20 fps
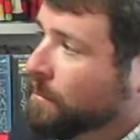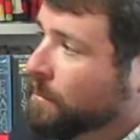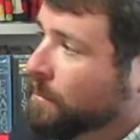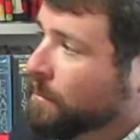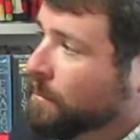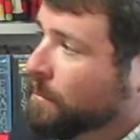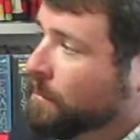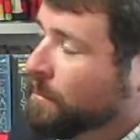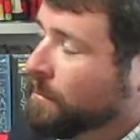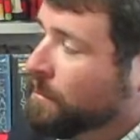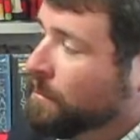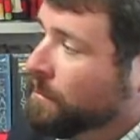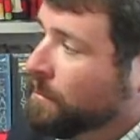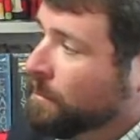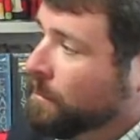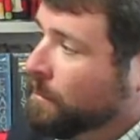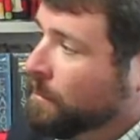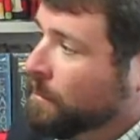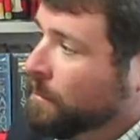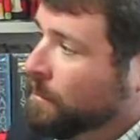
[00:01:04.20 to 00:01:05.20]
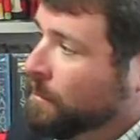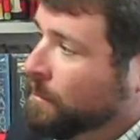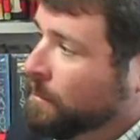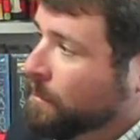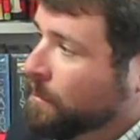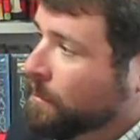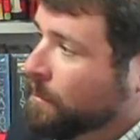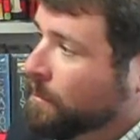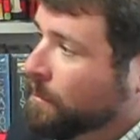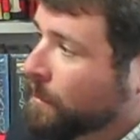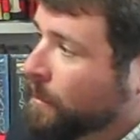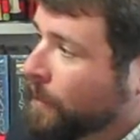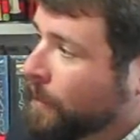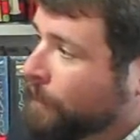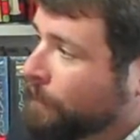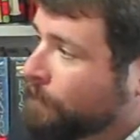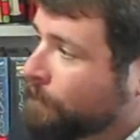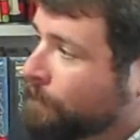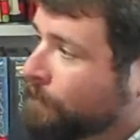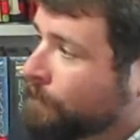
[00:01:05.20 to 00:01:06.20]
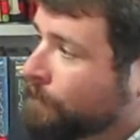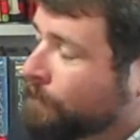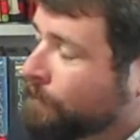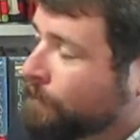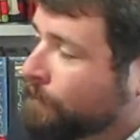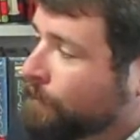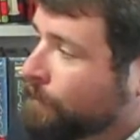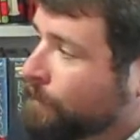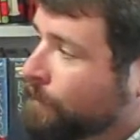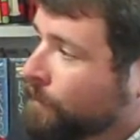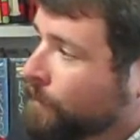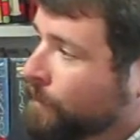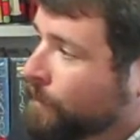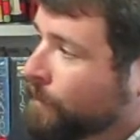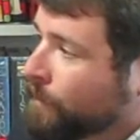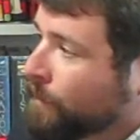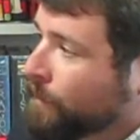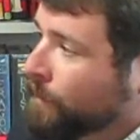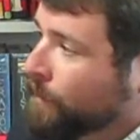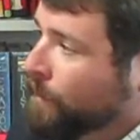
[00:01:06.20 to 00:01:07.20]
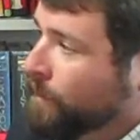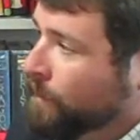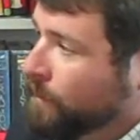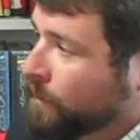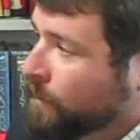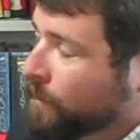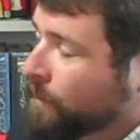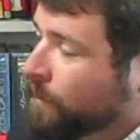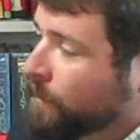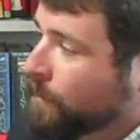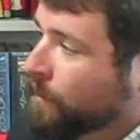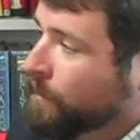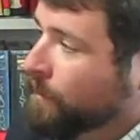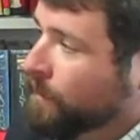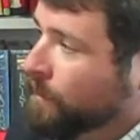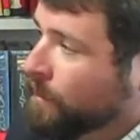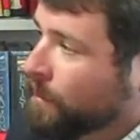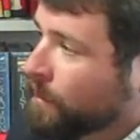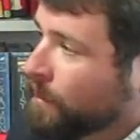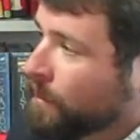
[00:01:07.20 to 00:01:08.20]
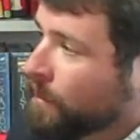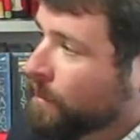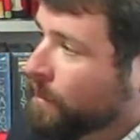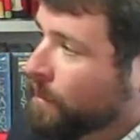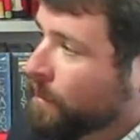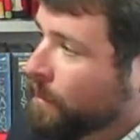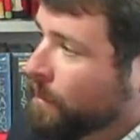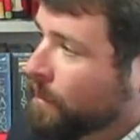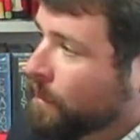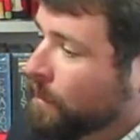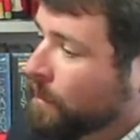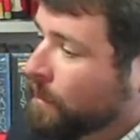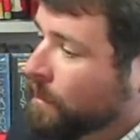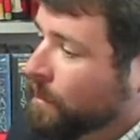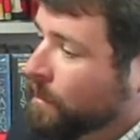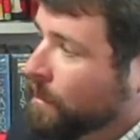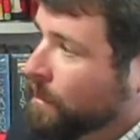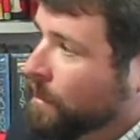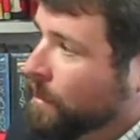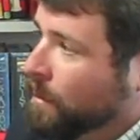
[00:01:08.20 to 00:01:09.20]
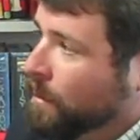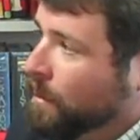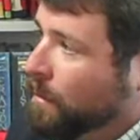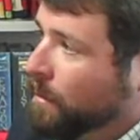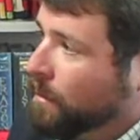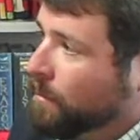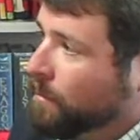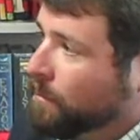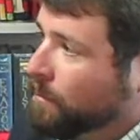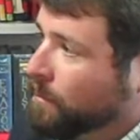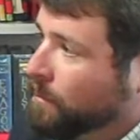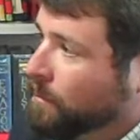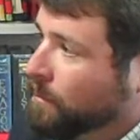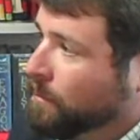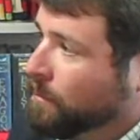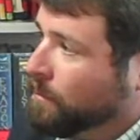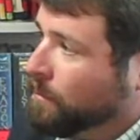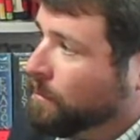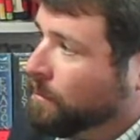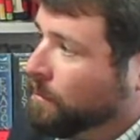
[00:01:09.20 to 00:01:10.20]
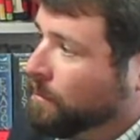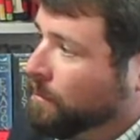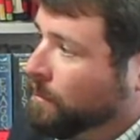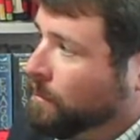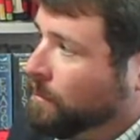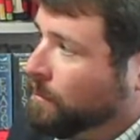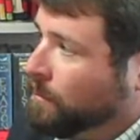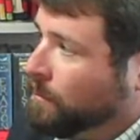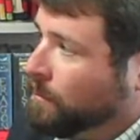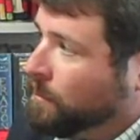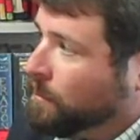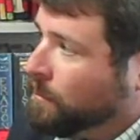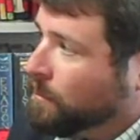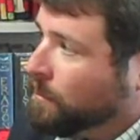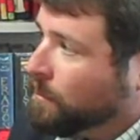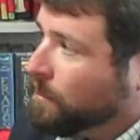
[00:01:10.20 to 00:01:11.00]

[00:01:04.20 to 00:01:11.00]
No words are spoken by the person on screen.